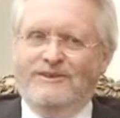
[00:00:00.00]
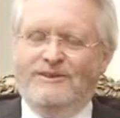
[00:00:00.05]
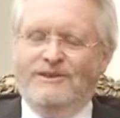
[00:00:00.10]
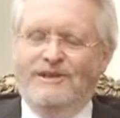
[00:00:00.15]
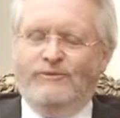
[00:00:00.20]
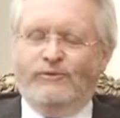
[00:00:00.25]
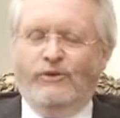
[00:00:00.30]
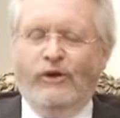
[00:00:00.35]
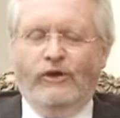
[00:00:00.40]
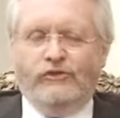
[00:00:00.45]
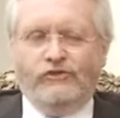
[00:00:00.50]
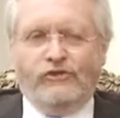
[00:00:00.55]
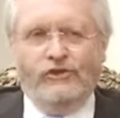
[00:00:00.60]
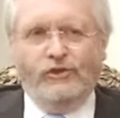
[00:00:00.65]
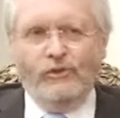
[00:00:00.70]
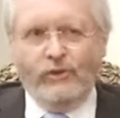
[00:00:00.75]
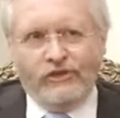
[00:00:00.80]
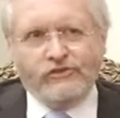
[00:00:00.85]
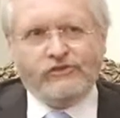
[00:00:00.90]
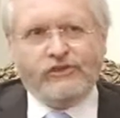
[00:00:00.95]
If I was the
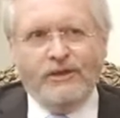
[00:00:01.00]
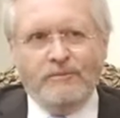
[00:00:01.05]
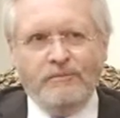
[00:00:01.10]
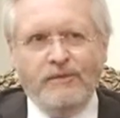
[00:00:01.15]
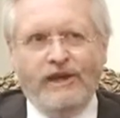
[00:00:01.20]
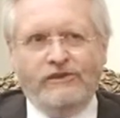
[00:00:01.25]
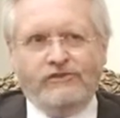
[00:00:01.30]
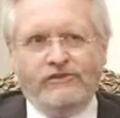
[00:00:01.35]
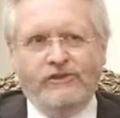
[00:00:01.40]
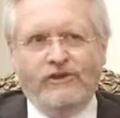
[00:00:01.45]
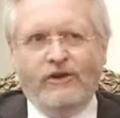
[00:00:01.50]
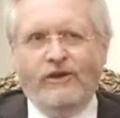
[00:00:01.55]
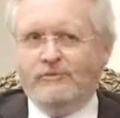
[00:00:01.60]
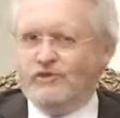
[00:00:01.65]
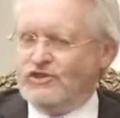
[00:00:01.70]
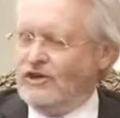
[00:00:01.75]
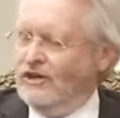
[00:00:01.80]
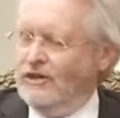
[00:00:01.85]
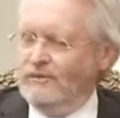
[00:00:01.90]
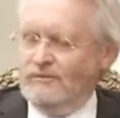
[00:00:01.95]
US ambassador, I'm
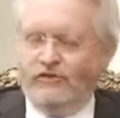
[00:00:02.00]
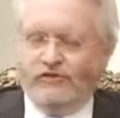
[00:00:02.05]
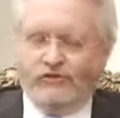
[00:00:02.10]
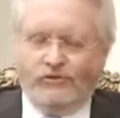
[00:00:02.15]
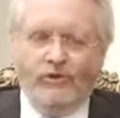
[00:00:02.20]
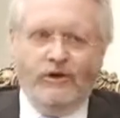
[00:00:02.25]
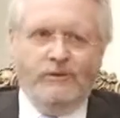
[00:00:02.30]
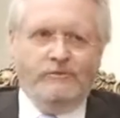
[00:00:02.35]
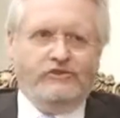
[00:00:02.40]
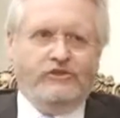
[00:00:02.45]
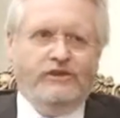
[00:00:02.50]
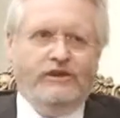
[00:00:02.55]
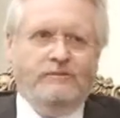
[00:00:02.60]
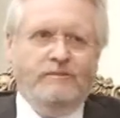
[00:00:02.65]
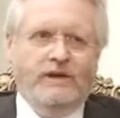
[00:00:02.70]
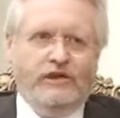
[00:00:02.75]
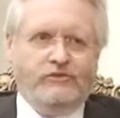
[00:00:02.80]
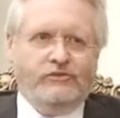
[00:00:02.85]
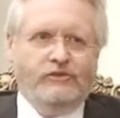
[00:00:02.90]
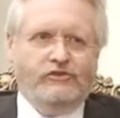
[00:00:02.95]
sure I'd say
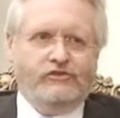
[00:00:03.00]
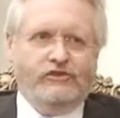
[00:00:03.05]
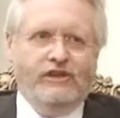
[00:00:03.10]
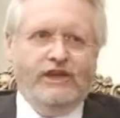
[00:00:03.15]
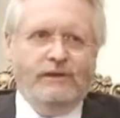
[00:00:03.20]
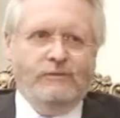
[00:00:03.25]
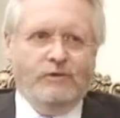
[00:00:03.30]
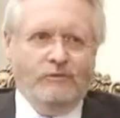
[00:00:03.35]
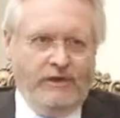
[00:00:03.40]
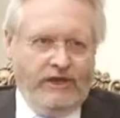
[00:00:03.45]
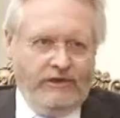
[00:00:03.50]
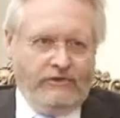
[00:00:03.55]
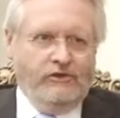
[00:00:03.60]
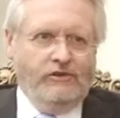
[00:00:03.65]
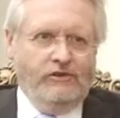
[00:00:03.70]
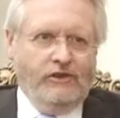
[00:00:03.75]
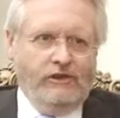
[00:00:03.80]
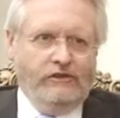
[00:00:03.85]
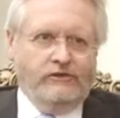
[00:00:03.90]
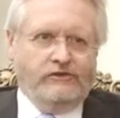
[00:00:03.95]
much the same about the
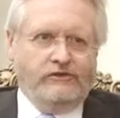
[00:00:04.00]
United